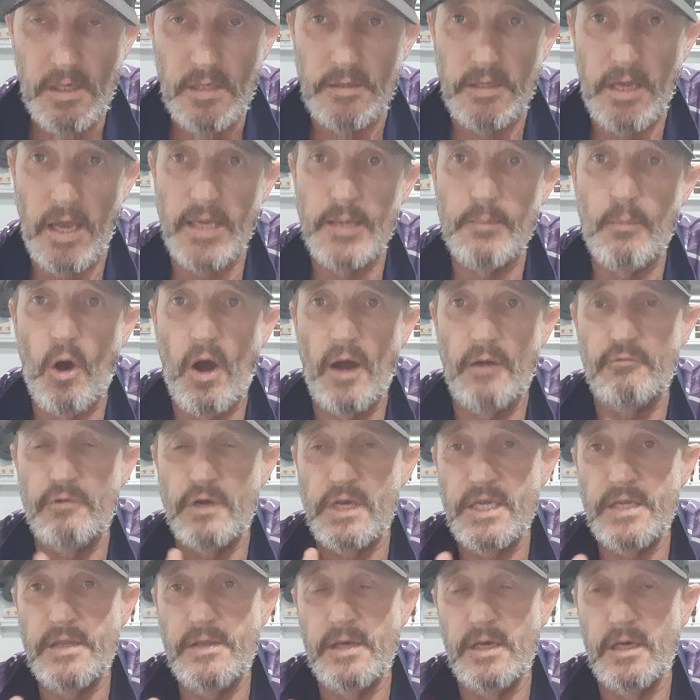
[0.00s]
Now you might
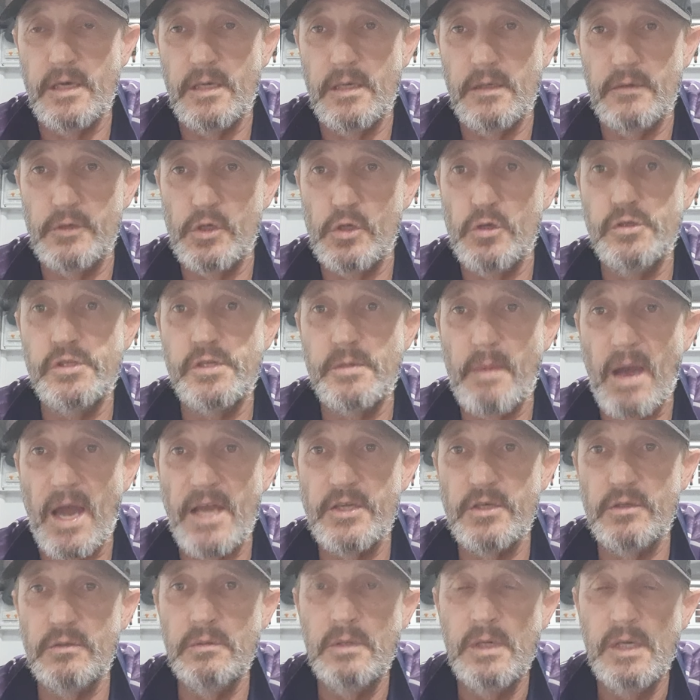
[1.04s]
read the user
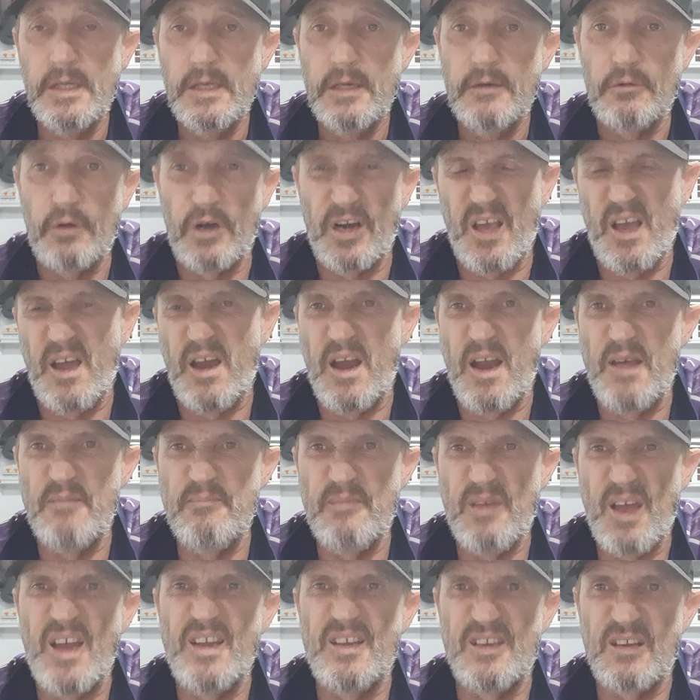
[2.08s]
manual,
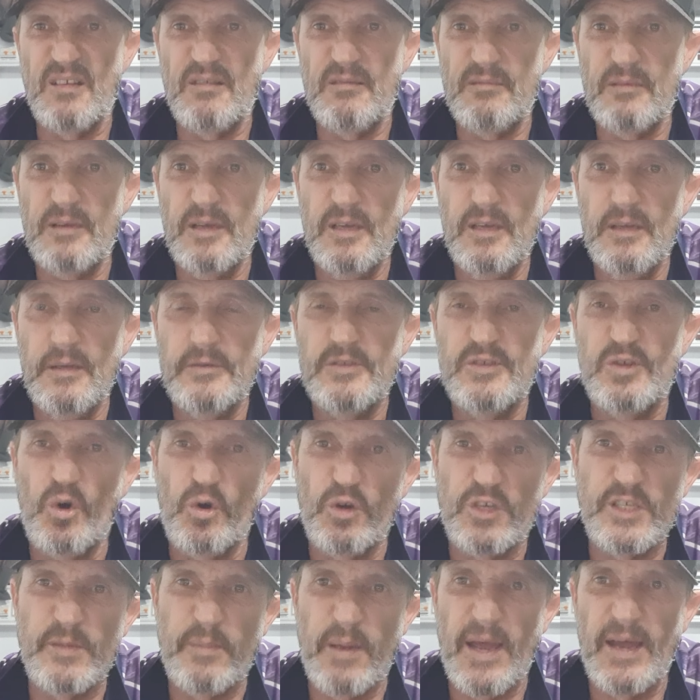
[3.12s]
right, and it
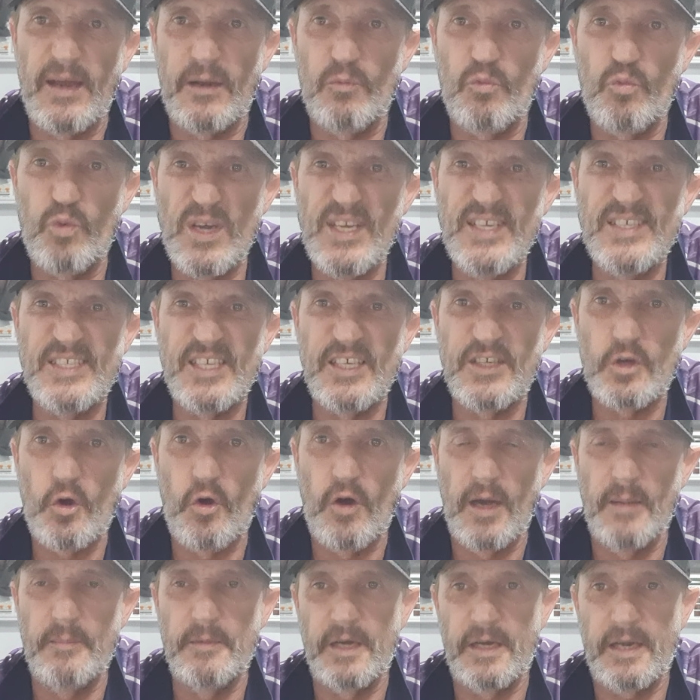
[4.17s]
talks about winter
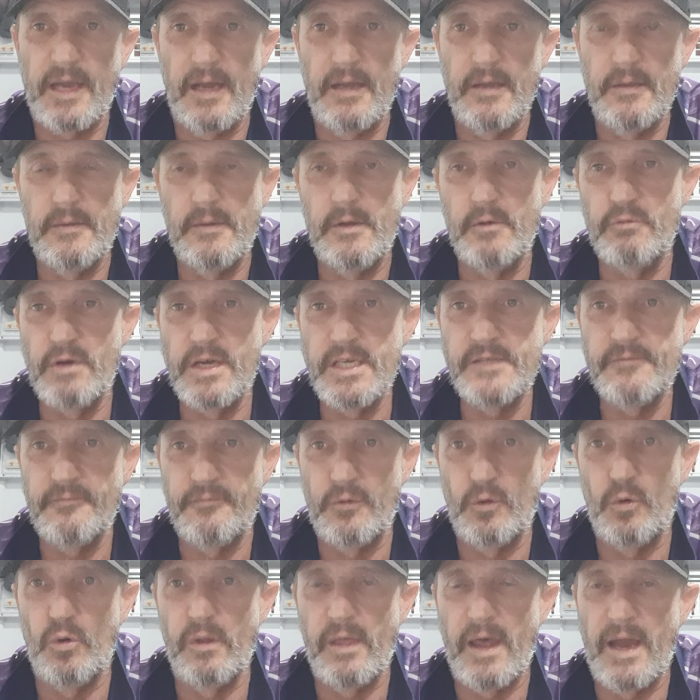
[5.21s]
time. Okay, the reason
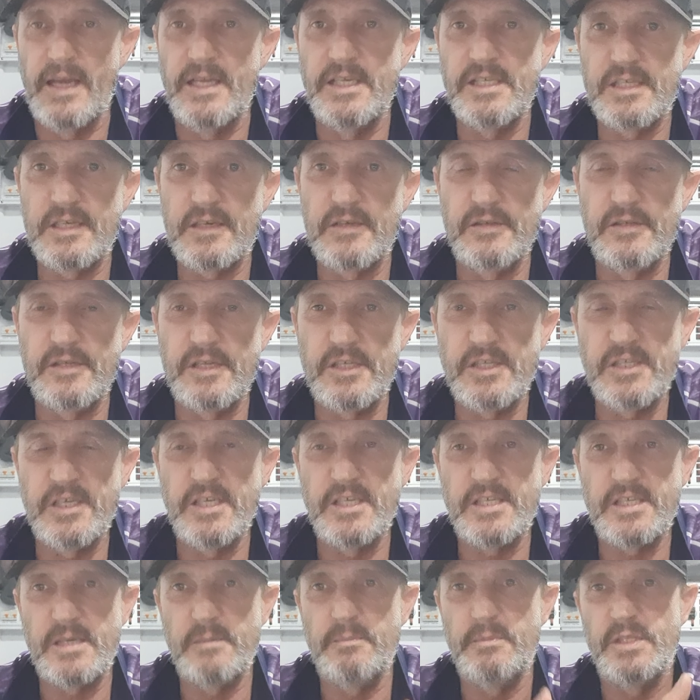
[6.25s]
for that is because the
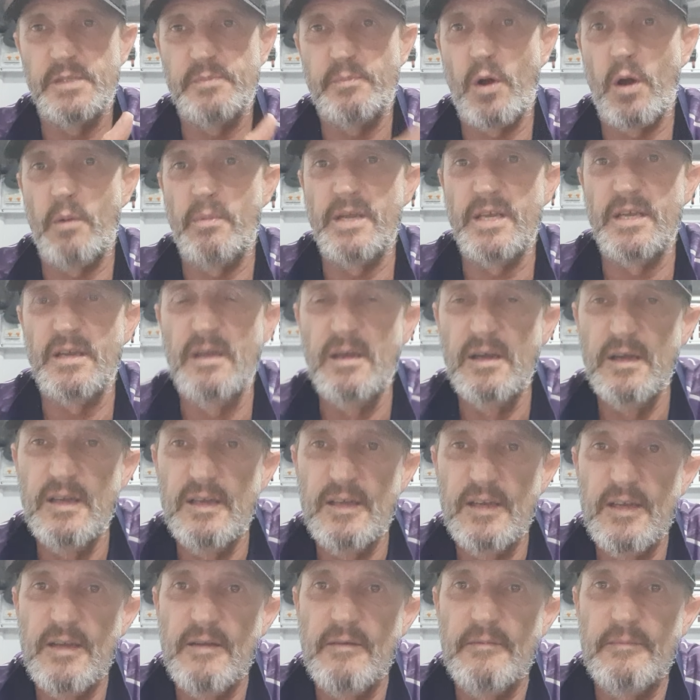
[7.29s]
system is probably
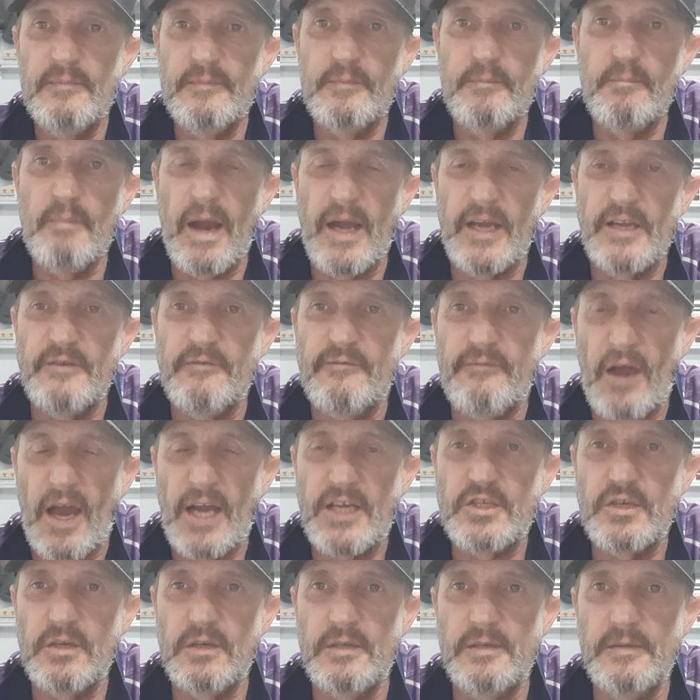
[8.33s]

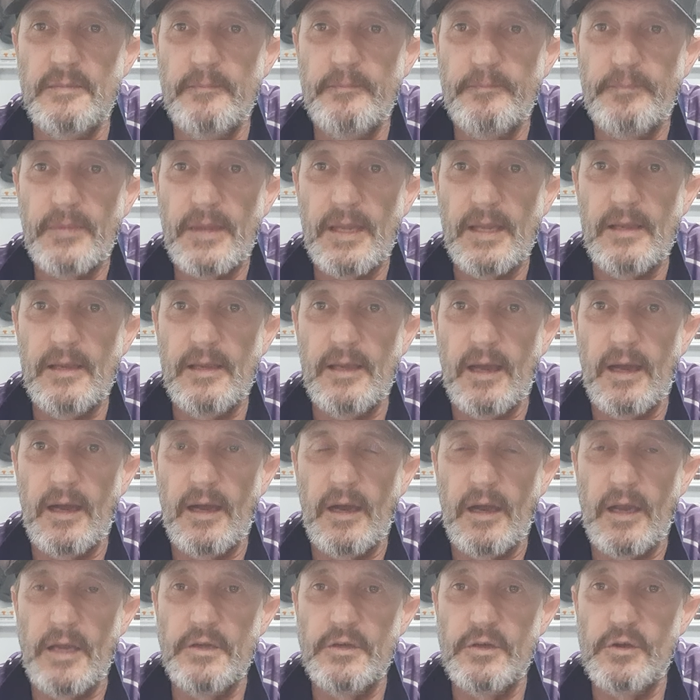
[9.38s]
manufactured
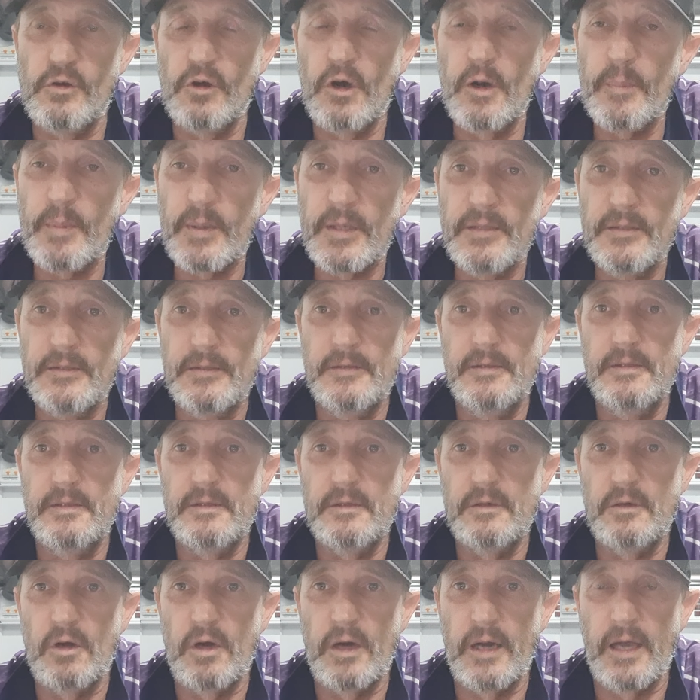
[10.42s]
in Europe,
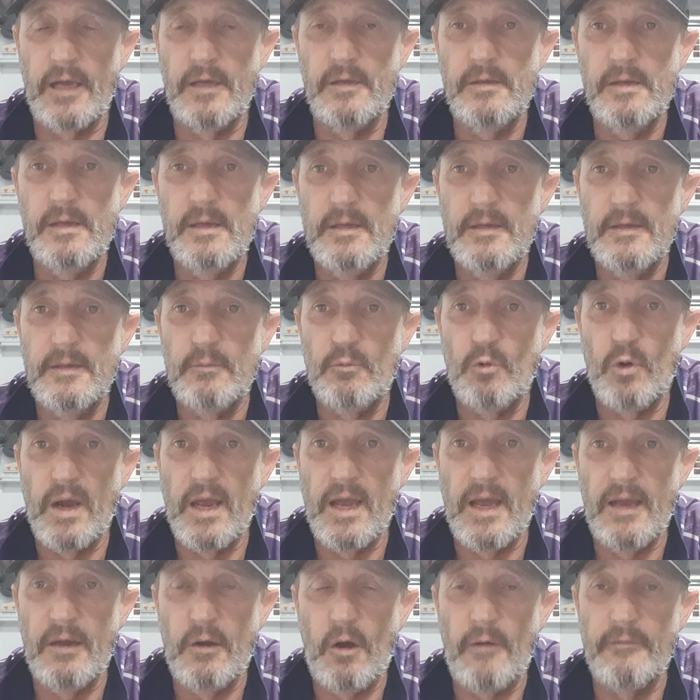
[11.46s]
right,
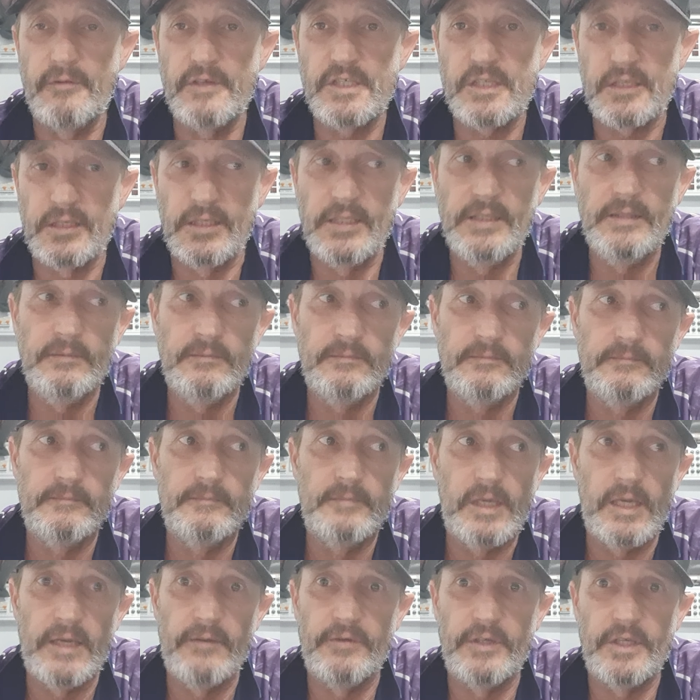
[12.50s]
where obviously
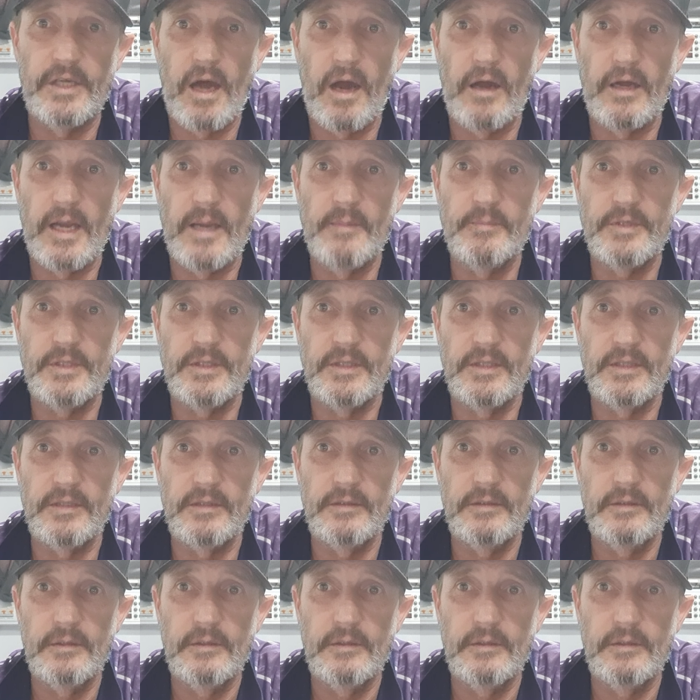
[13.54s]
if you don't empty it,